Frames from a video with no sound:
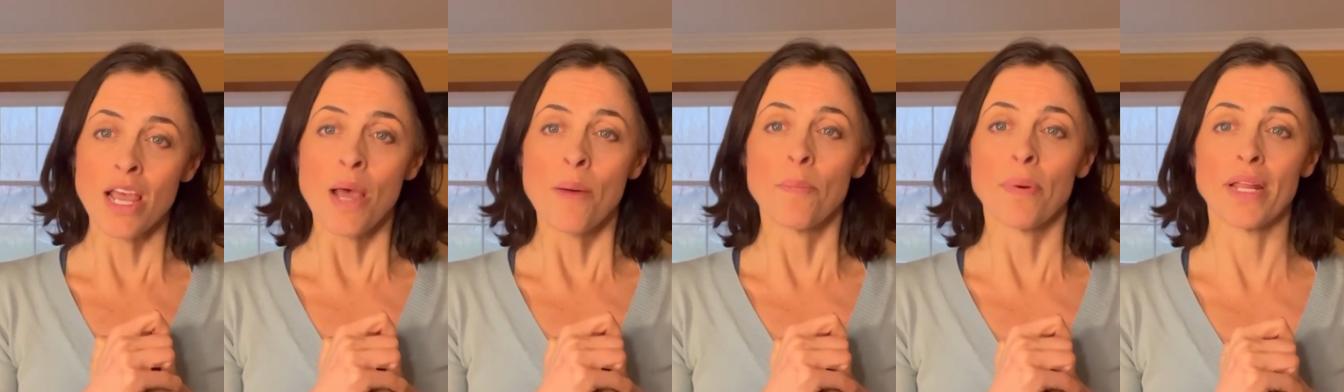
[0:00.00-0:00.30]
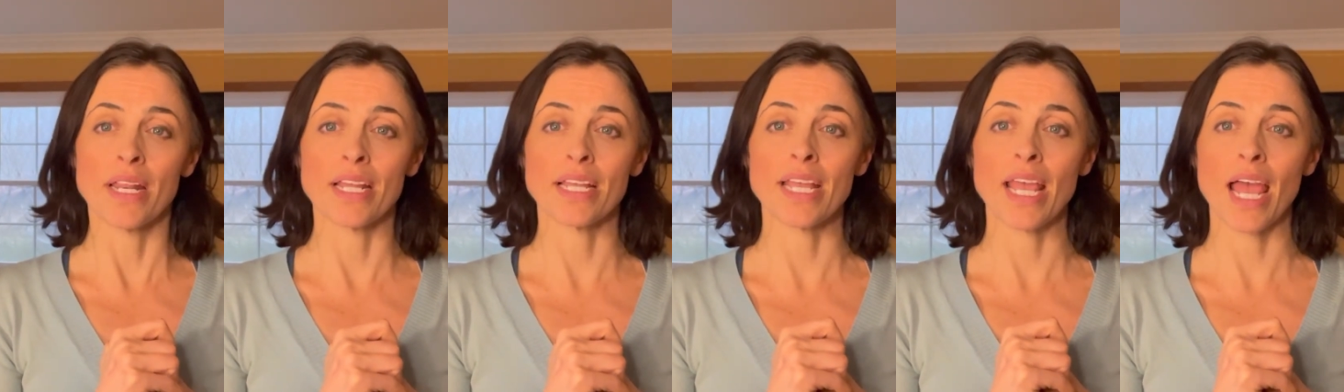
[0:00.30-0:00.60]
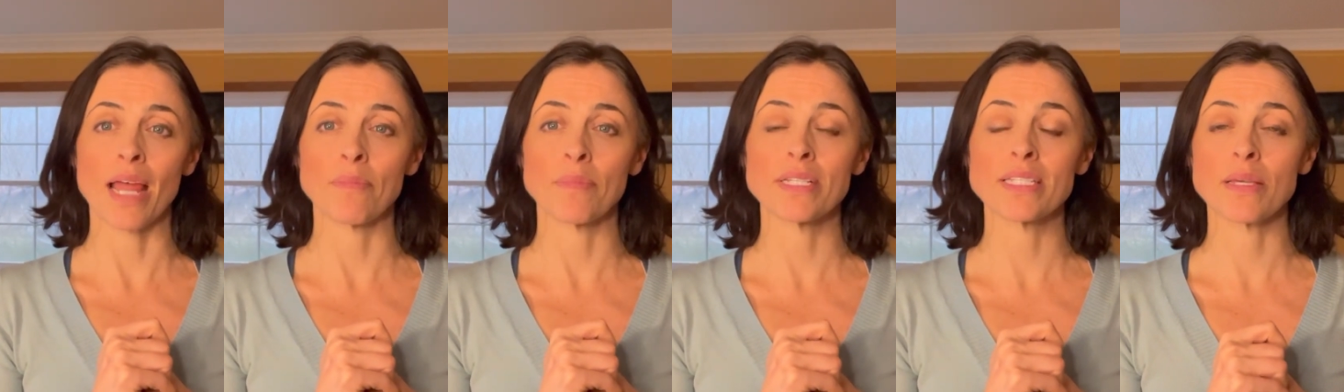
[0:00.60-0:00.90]
but it
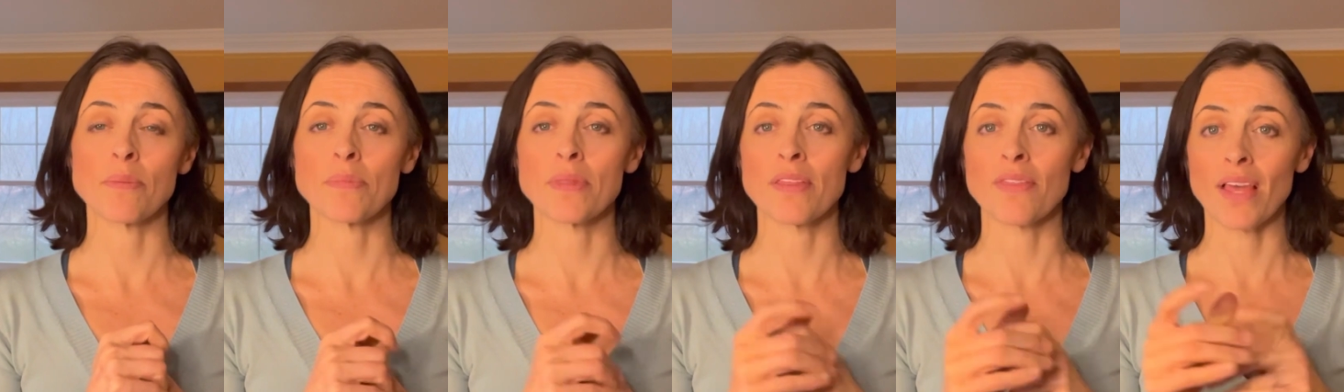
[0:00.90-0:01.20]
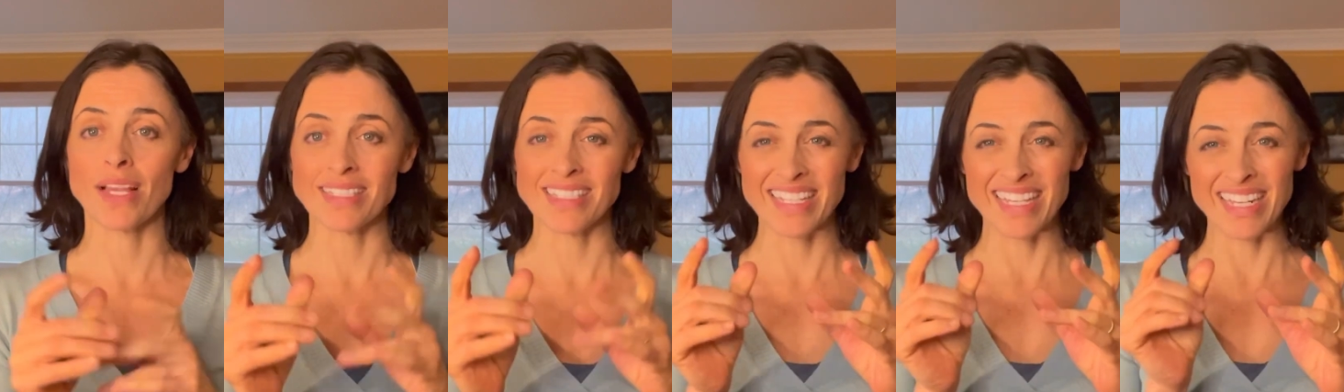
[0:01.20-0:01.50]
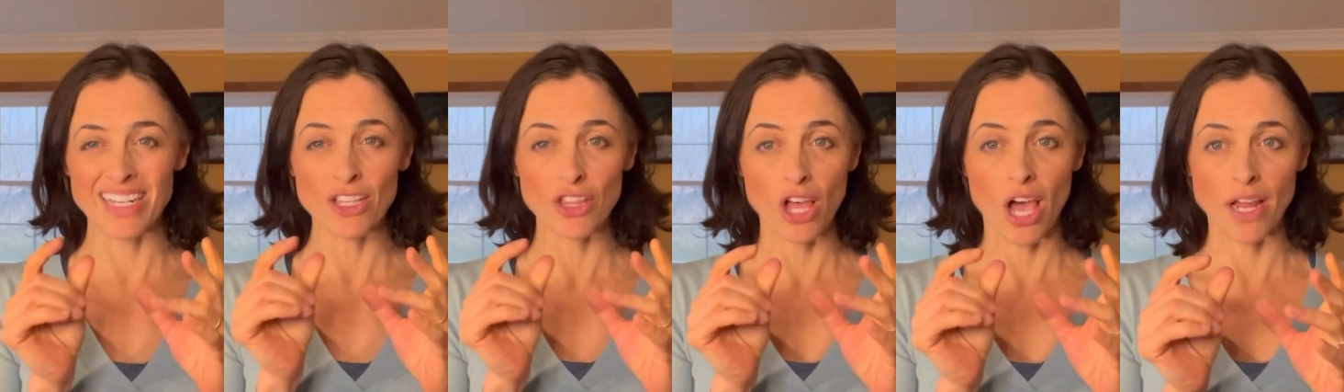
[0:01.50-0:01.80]
can be something that's
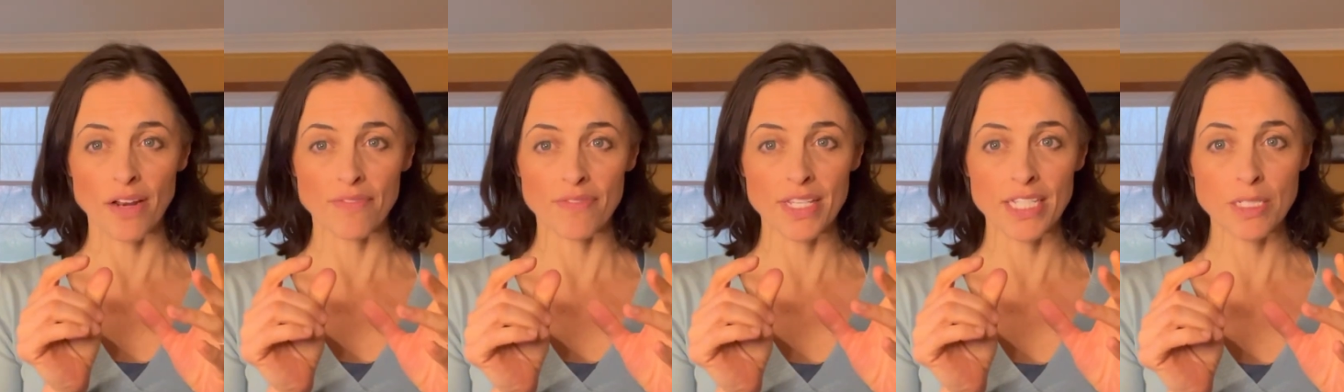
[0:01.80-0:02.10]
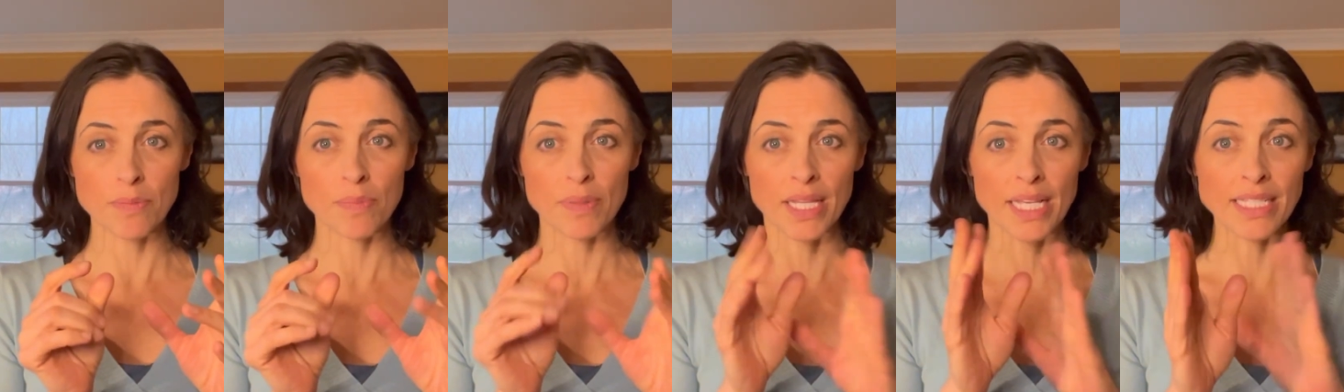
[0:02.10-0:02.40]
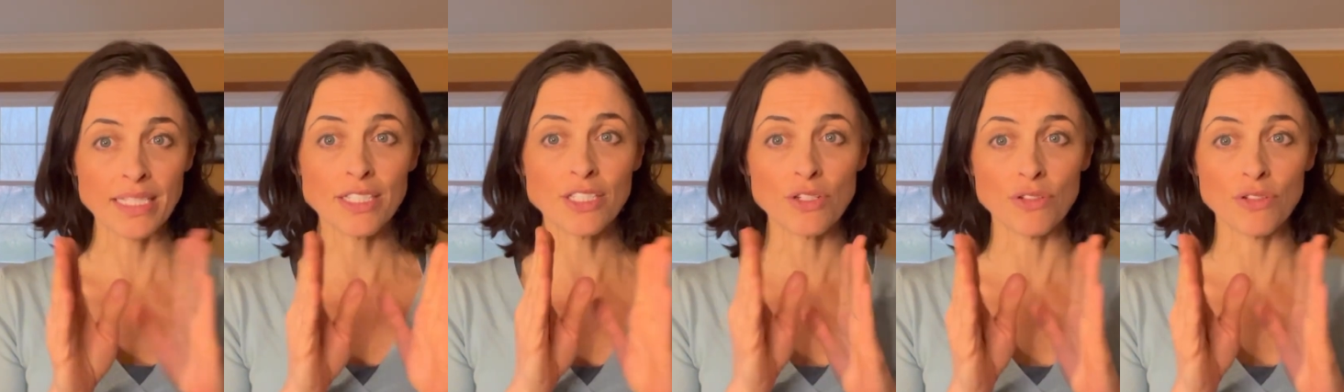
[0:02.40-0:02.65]
in a lot of these blends.